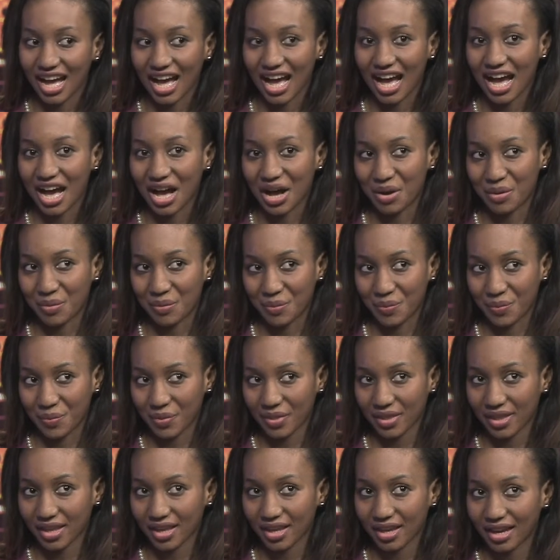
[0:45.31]

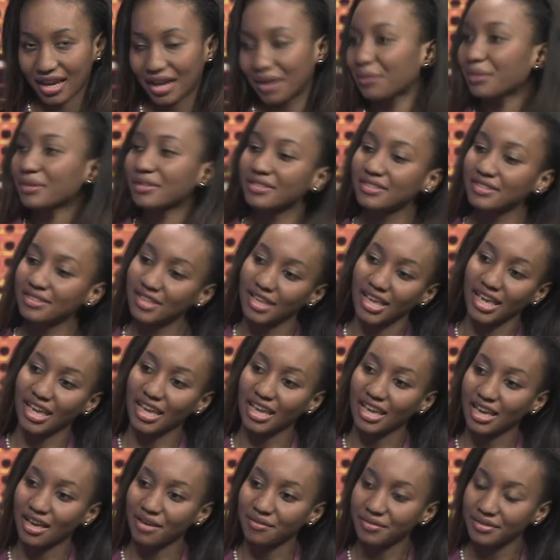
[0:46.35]
I would
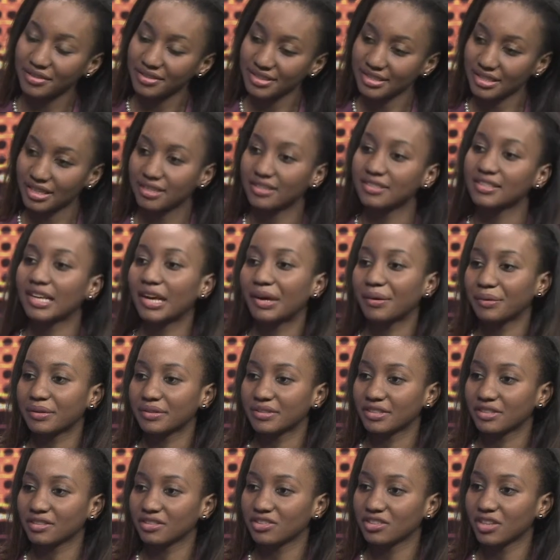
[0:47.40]
say ever since I
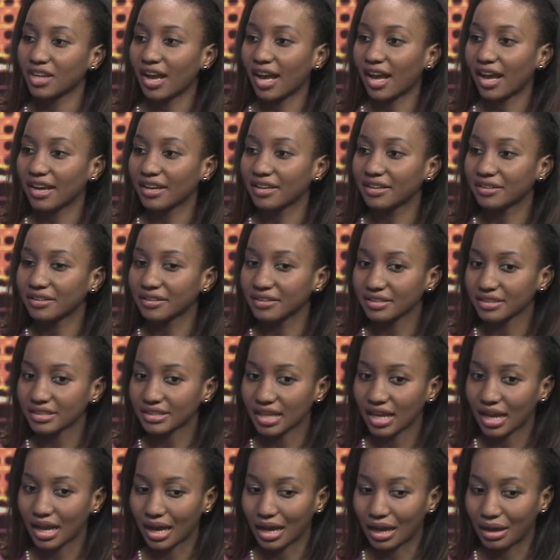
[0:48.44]
was a child,
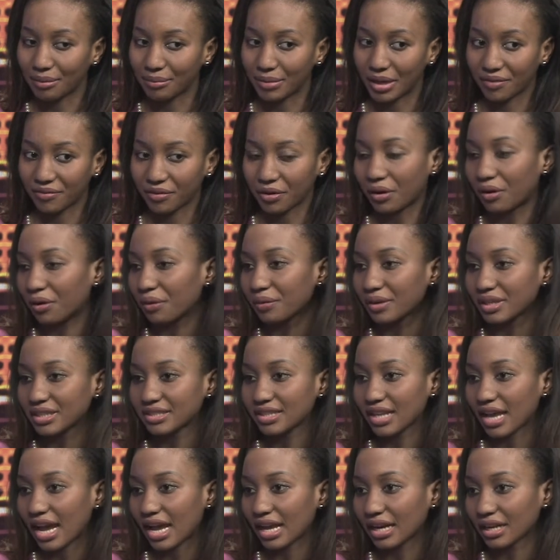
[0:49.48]
I've always
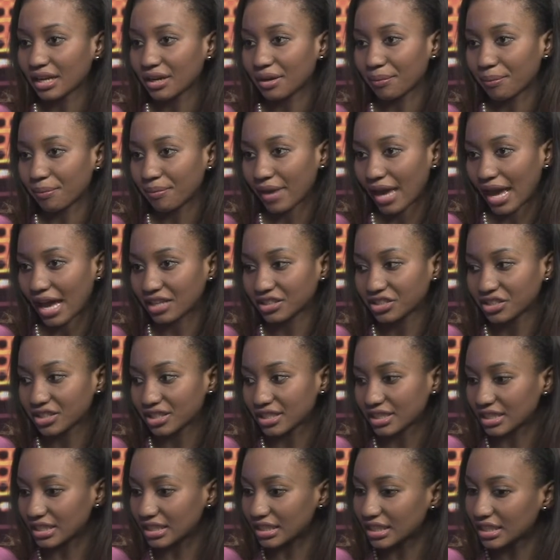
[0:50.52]
had
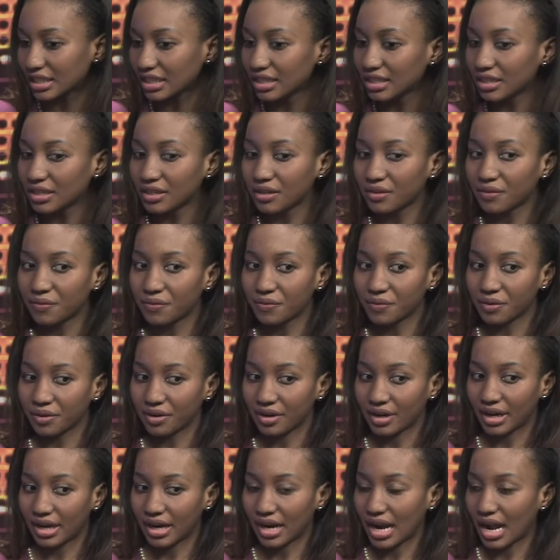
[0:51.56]
compassion
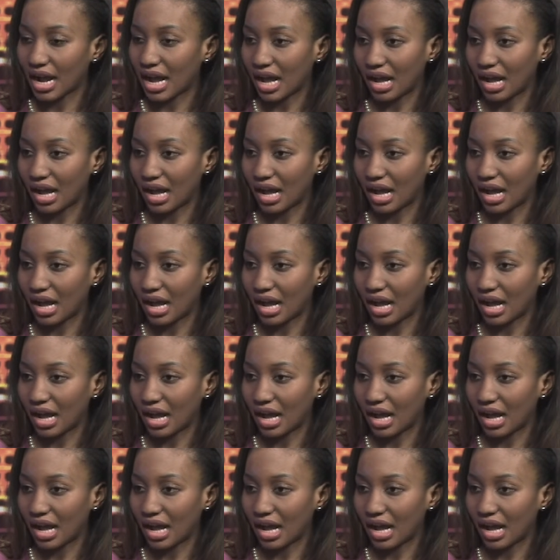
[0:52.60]
for